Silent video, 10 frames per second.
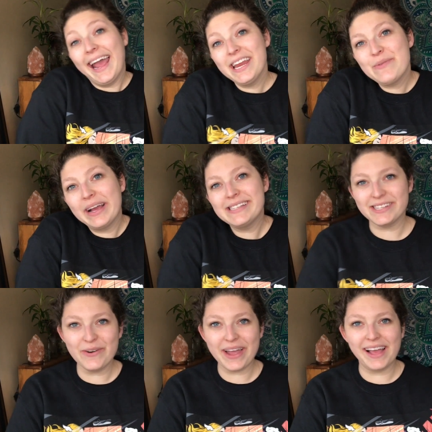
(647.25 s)
Anyways,
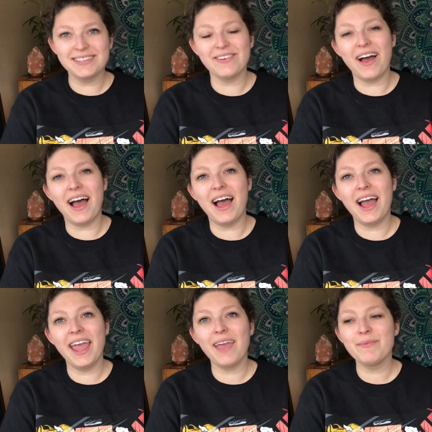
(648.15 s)
okay, so
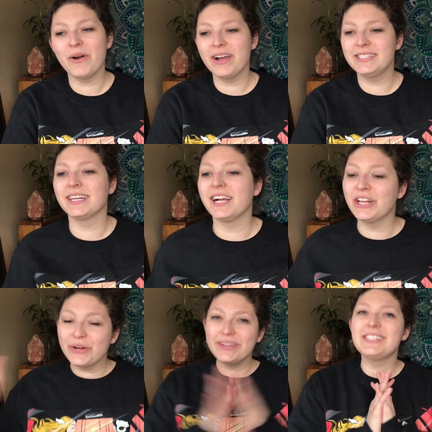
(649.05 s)
I am going to
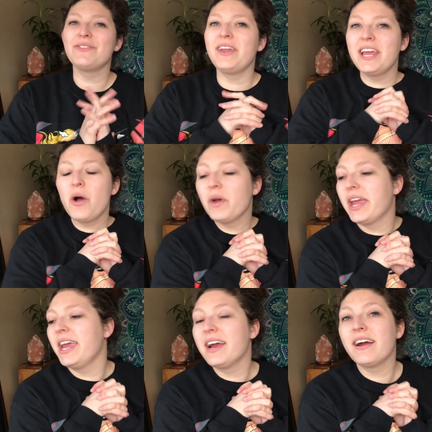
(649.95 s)
conclude this video
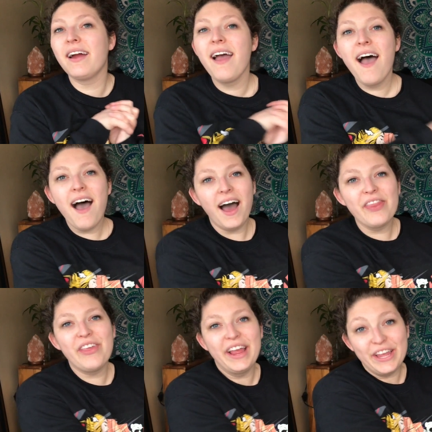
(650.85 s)
here.
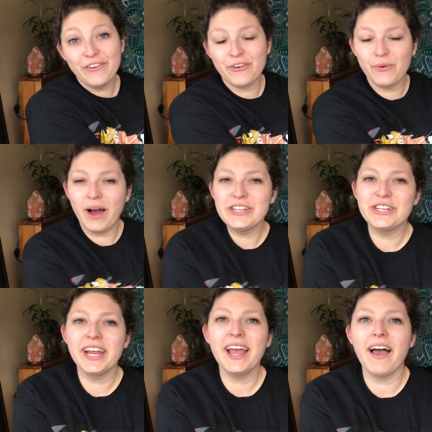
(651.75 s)
Thank you for
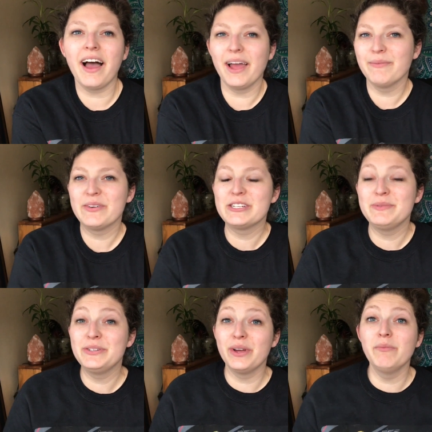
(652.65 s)
watching. I'm going to
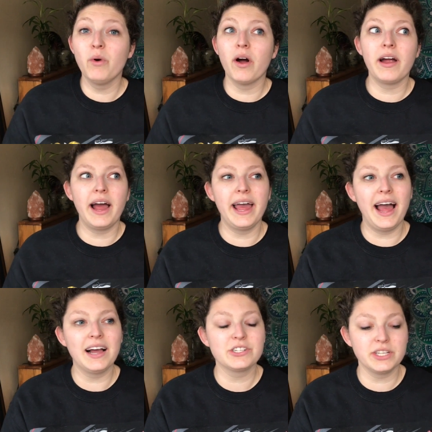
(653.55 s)
be doing more. I
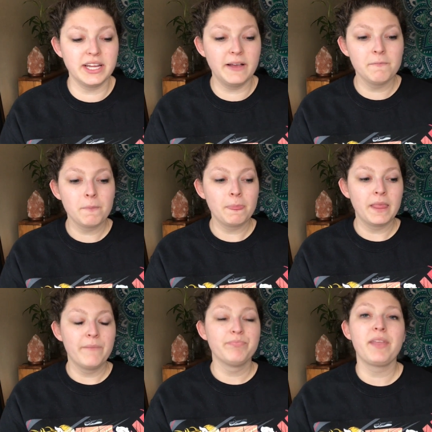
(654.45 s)
actually
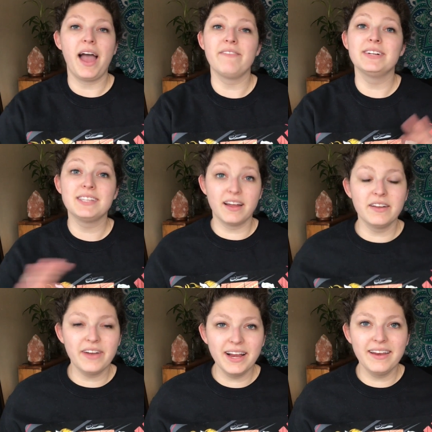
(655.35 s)
have a ton
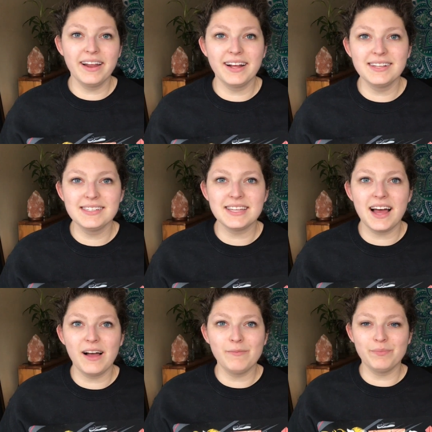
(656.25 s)
of ideas
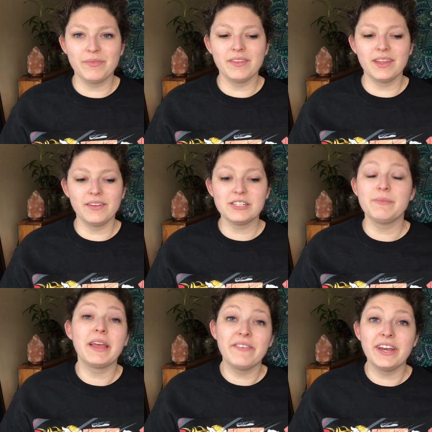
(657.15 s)
to
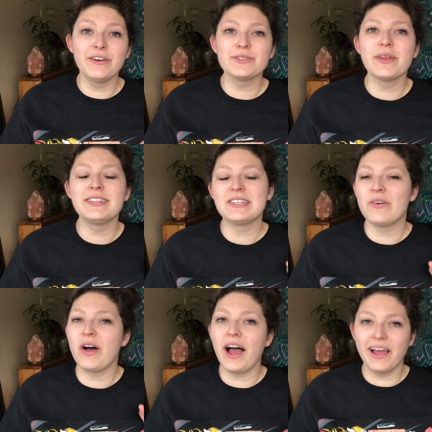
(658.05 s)
make videos with,
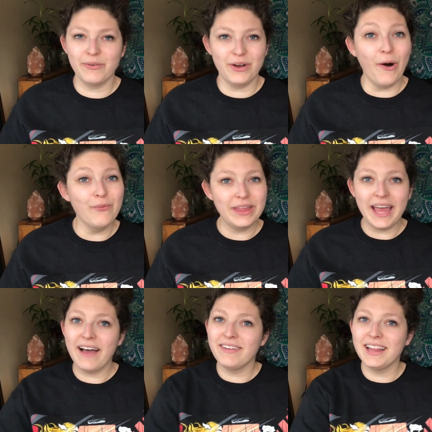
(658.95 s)
so I will hopefully
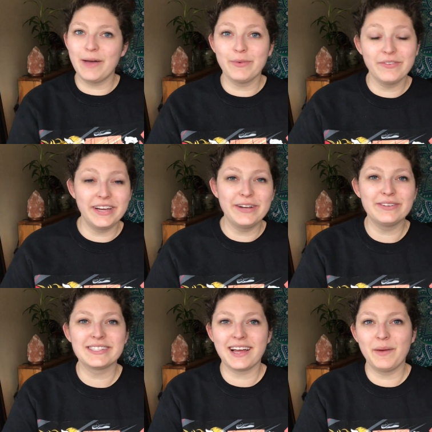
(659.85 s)
have a lot more
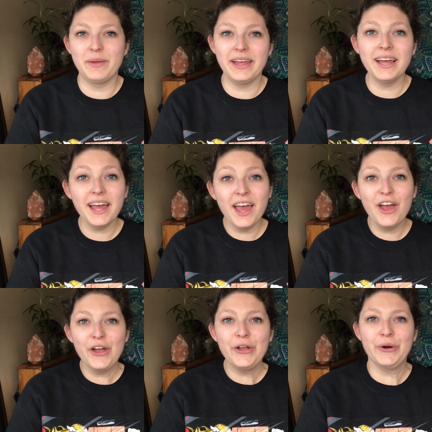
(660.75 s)
videos coming
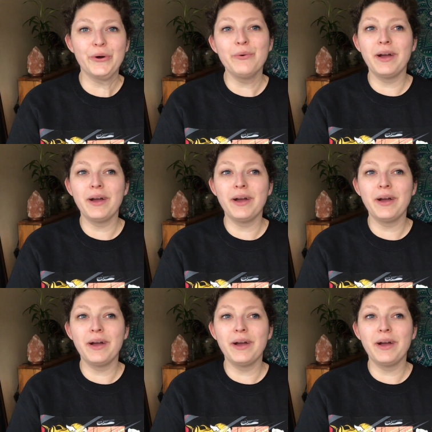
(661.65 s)
your